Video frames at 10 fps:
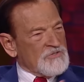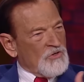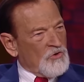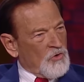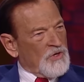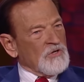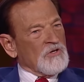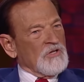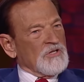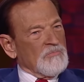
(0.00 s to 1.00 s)
so
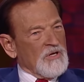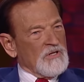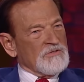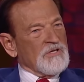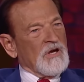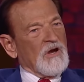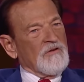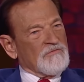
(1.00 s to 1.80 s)
critical in military,